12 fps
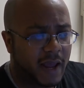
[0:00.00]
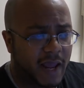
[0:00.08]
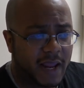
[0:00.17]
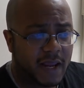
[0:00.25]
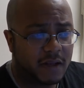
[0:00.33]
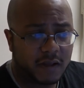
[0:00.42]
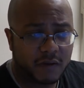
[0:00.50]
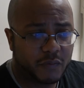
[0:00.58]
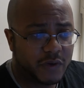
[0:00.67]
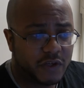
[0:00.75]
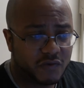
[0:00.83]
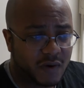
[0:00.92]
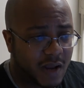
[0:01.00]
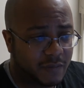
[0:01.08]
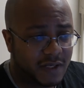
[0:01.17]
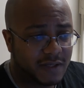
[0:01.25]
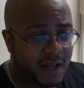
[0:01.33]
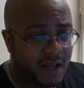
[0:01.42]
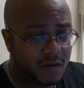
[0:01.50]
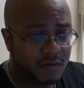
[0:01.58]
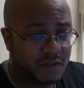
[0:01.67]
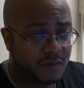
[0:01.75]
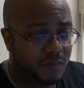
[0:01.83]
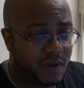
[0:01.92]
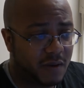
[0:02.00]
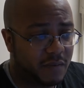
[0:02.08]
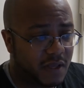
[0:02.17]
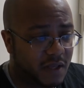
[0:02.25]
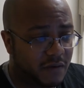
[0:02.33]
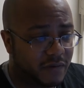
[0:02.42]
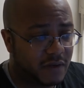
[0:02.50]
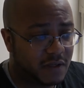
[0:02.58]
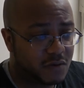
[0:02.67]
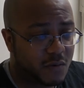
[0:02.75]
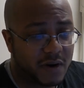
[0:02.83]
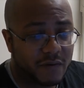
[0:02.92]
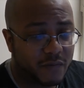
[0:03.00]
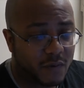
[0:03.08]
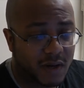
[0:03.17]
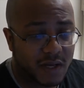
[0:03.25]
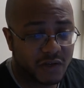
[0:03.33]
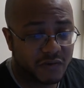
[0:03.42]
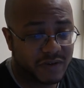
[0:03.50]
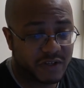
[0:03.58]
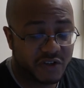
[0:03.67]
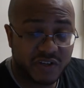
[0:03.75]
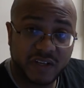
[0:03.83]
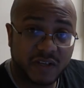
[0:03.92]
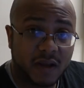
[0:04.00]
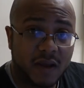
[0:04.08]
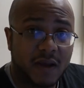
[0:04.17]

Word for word: And if we dropped it down to maybe even the 2400G,